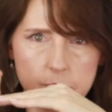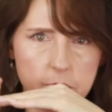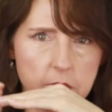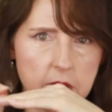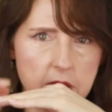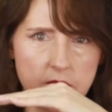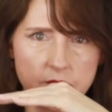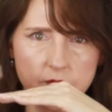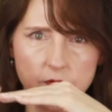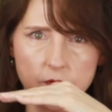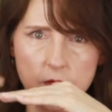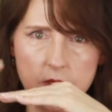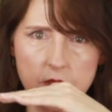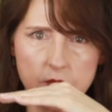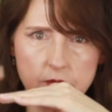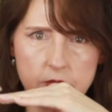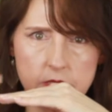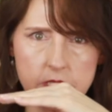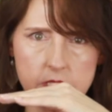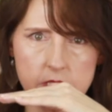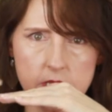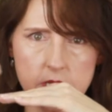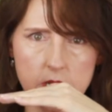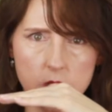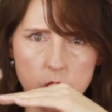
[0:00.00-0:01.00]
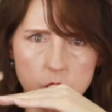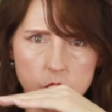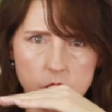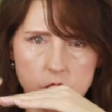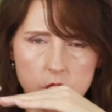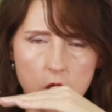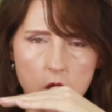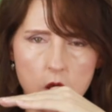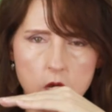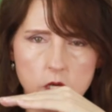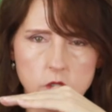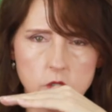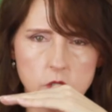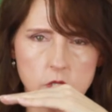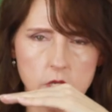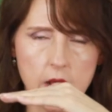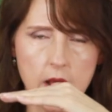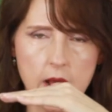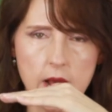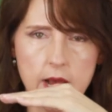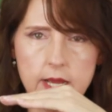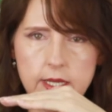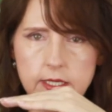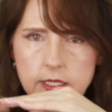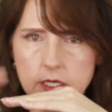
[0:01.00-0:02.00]
if it's the old toggle
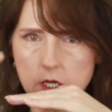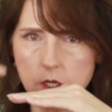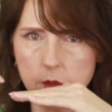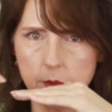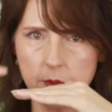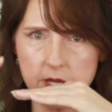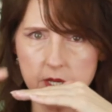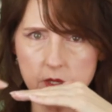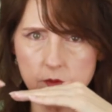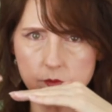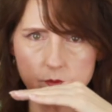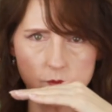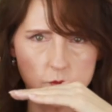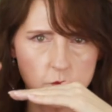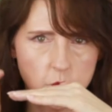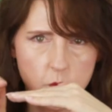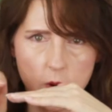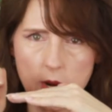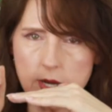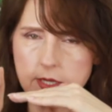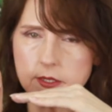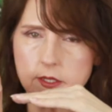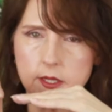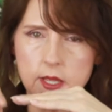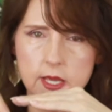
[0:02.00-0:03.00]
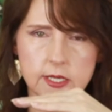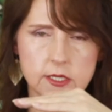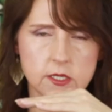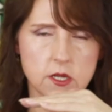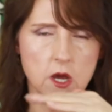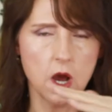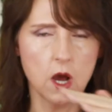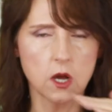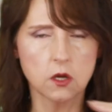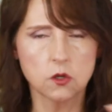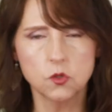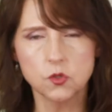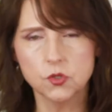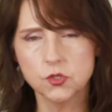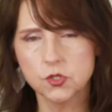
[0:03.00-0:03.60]
kind, it'll be right to that toggle.